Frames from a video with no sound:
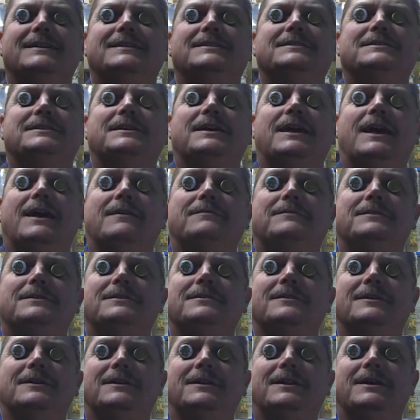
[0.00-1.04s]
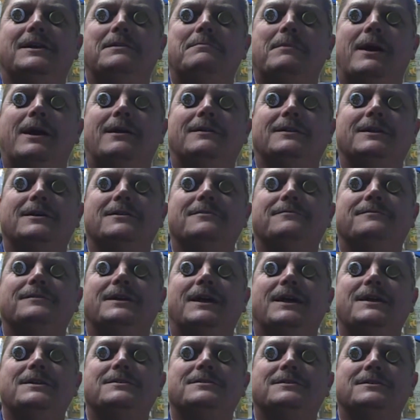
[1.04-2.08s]
So you have to do a little email
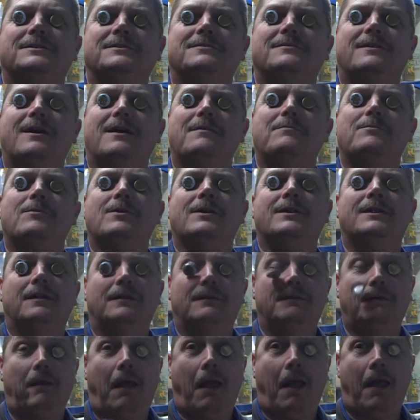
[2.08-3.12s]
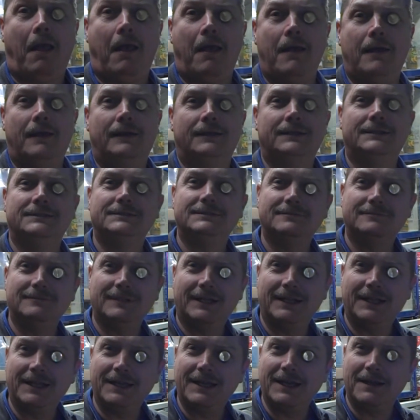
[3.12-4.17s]
notification and grab one
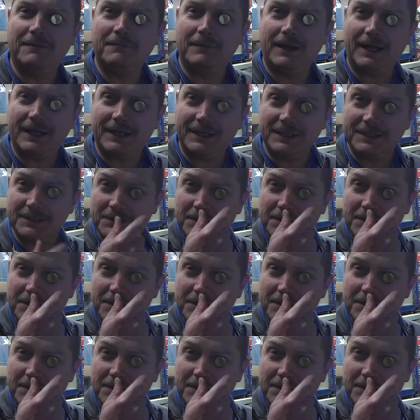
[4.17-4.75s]
when they come back in